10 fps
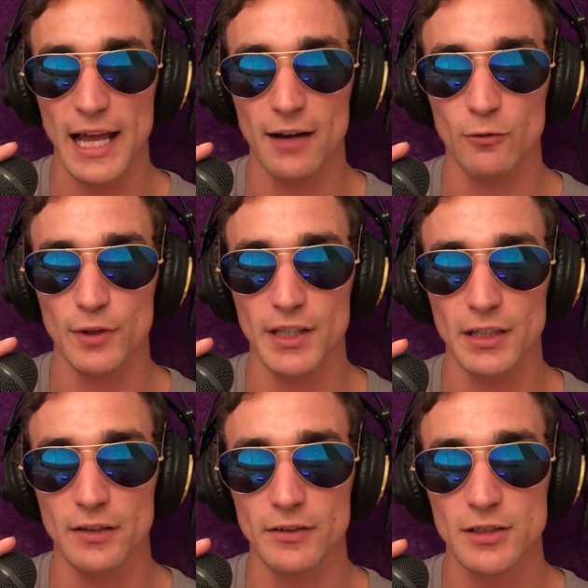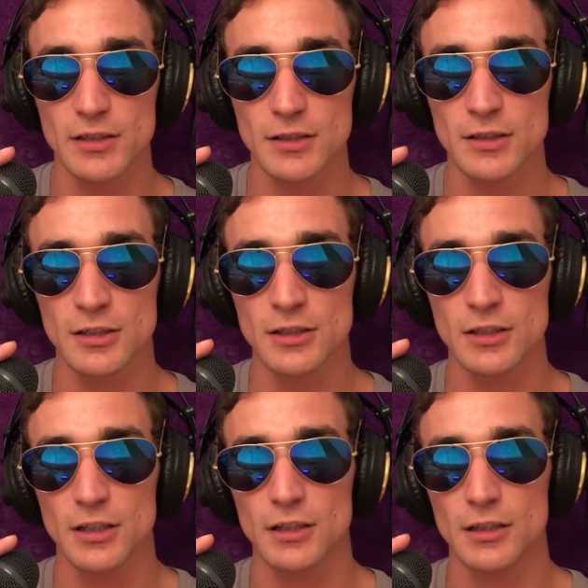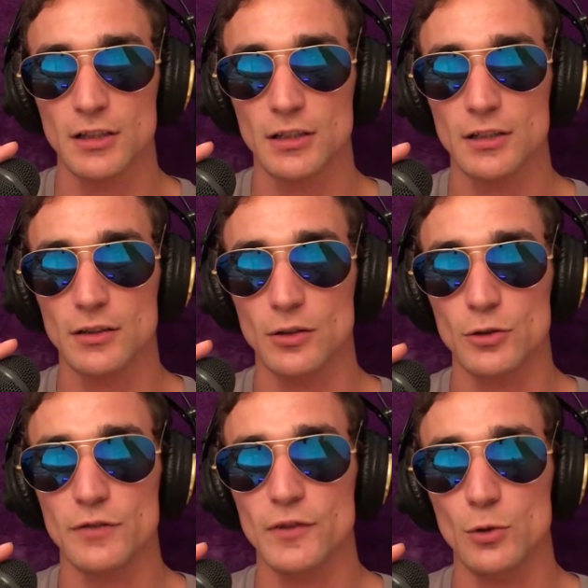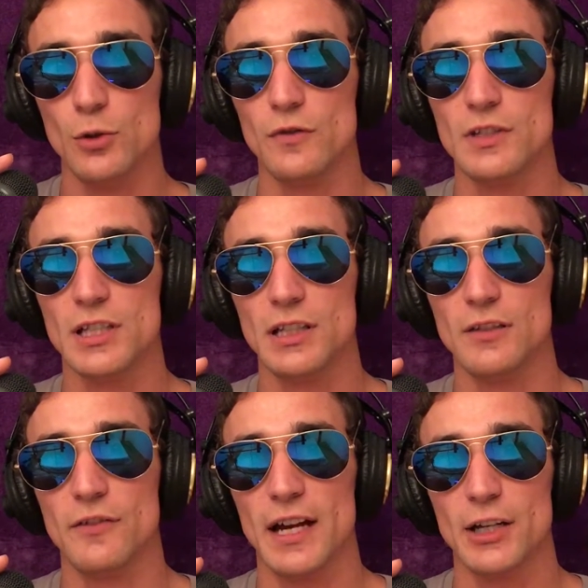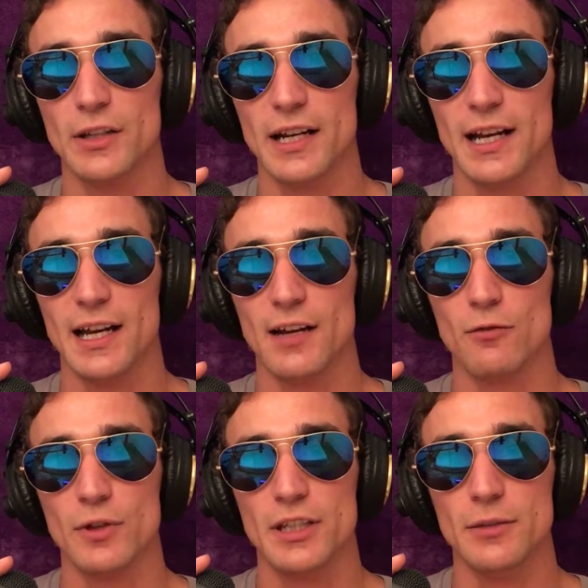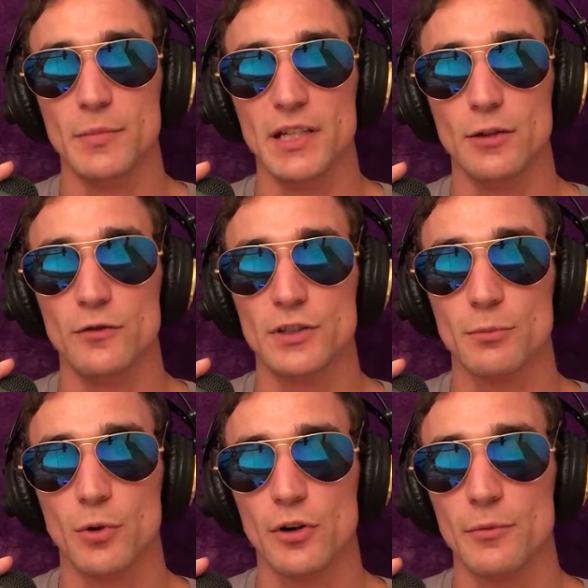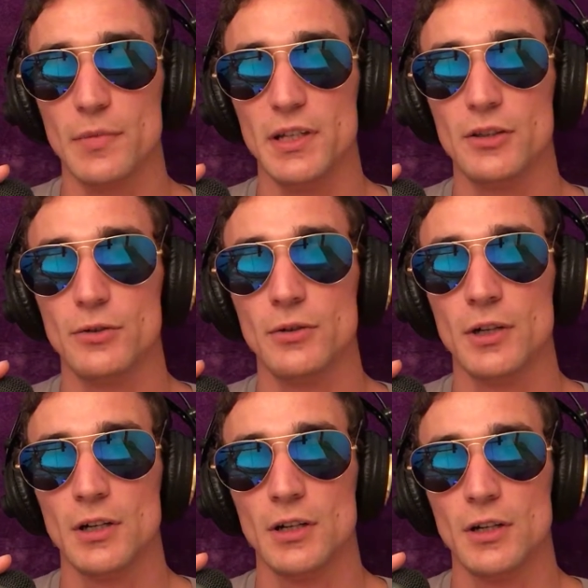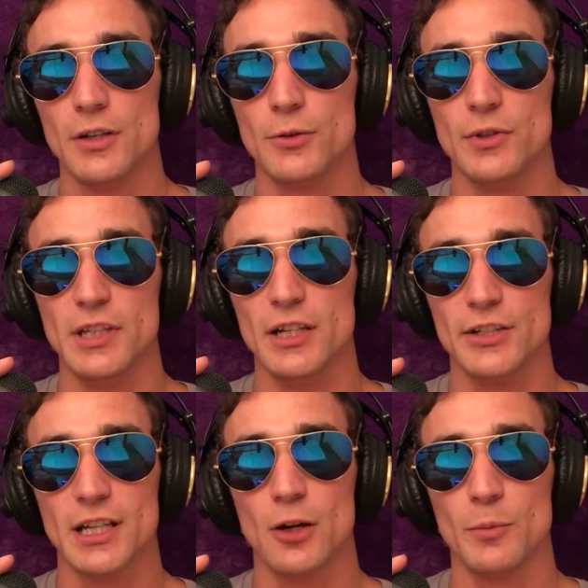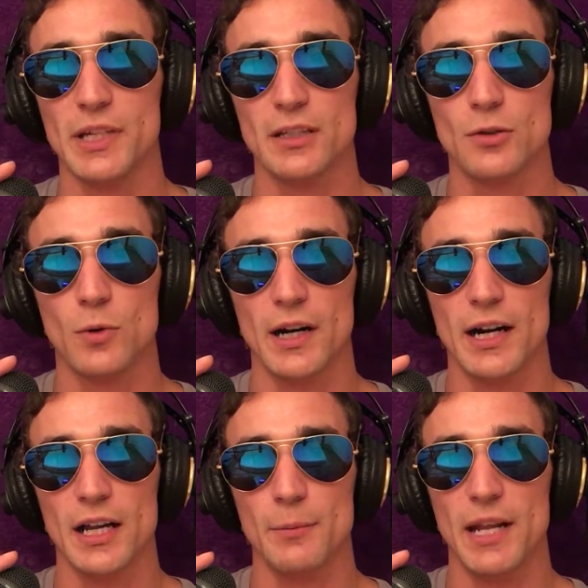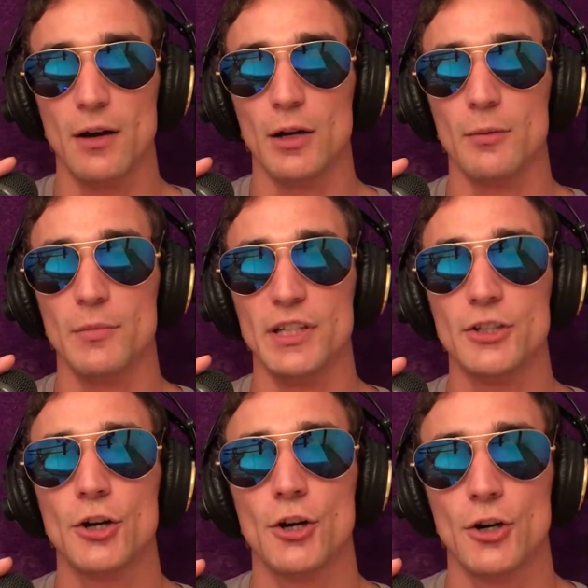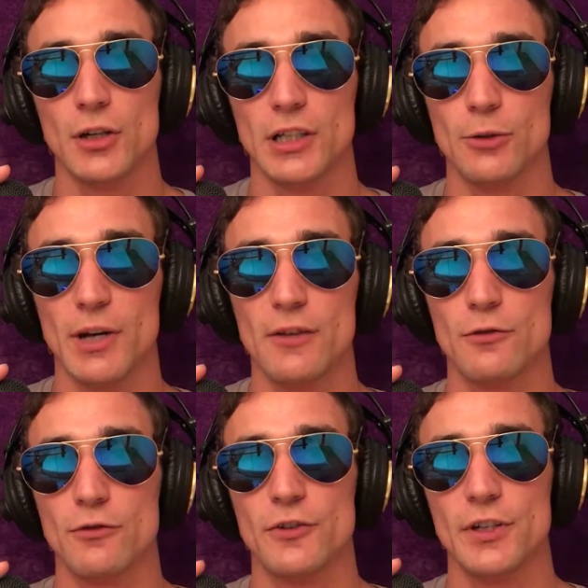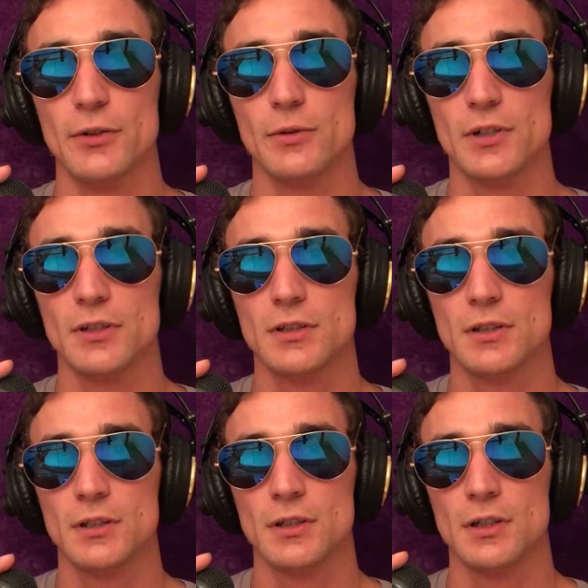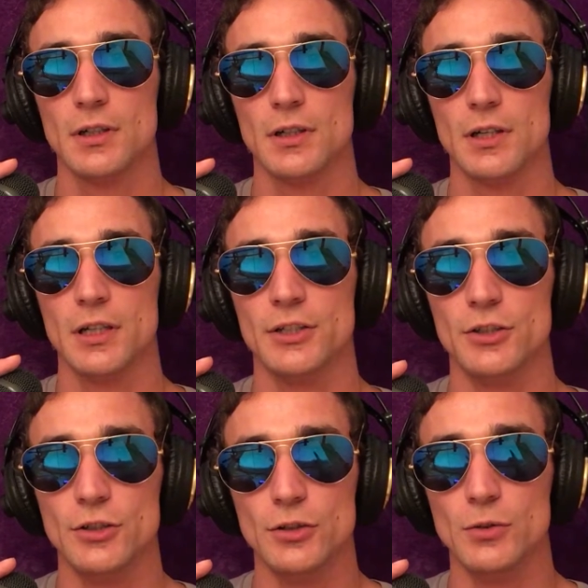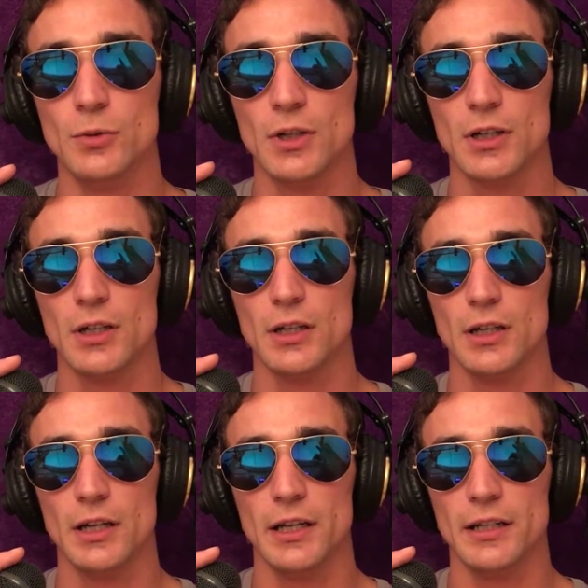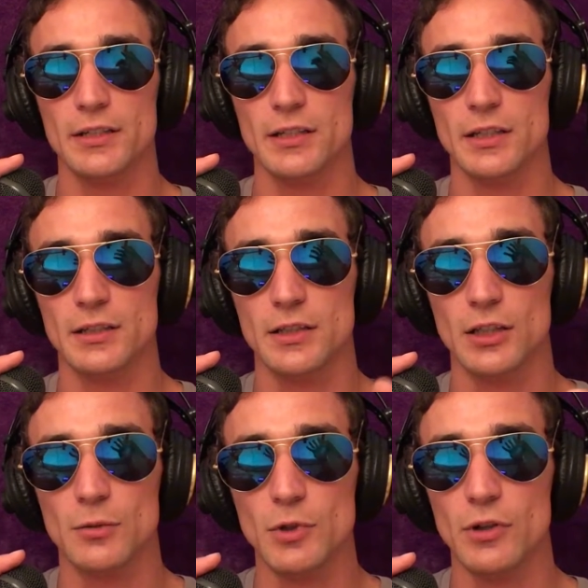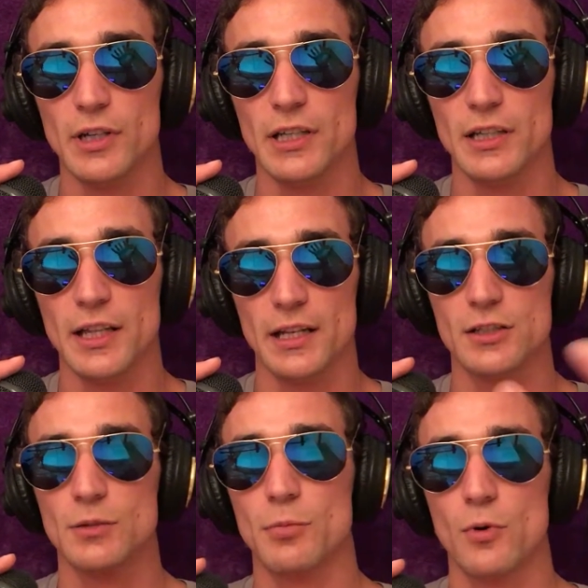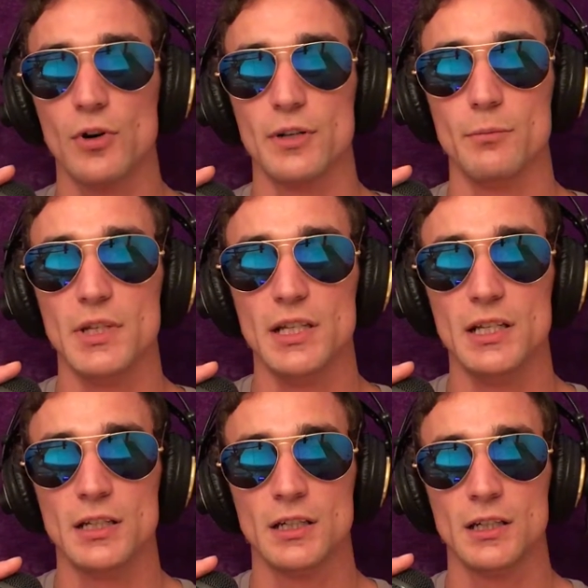have within us. Those of you who have seen the value that I have within me and who've supported me through the years to help me get to where I am now, I am eternally grateful for you. It's you, and it's the community that has supported me.